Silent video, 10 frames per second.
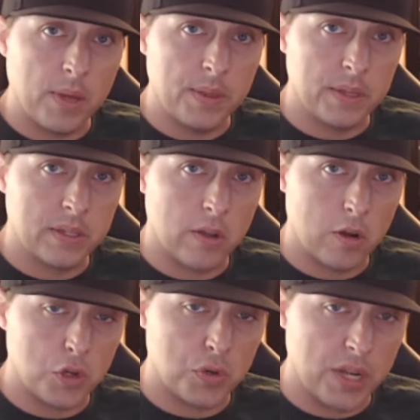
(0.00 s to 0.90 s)
in this
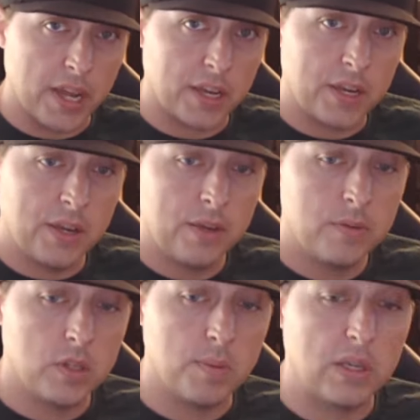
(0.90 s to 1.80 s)
larger deck
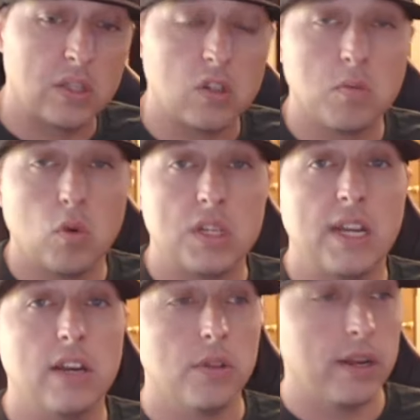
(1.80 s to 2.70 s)
just because there's more
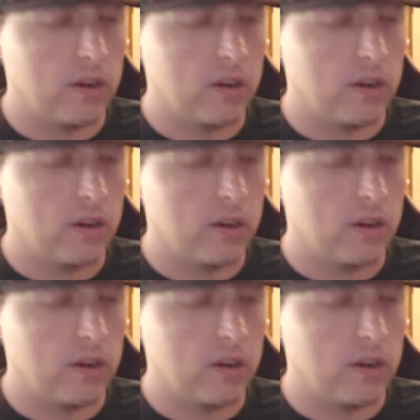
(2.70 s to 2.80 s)
tail there.